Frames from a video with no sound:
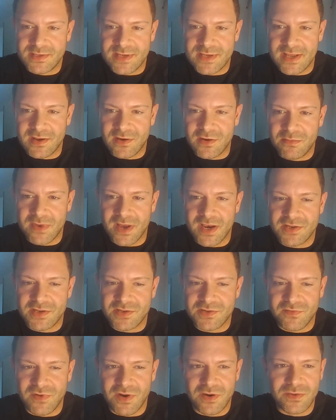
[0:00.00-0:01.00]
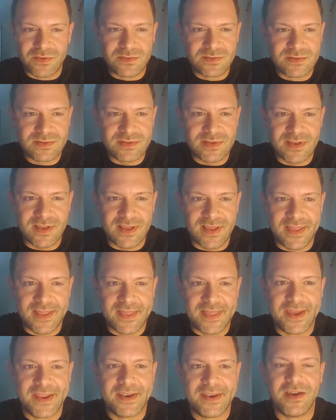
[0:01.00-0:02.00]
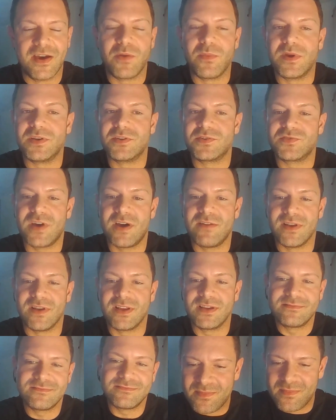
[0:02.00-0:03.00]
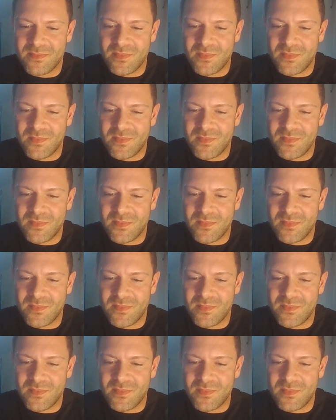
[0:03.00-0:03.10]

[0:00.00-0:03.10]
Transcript: of technical manager roles, and then I went traveling.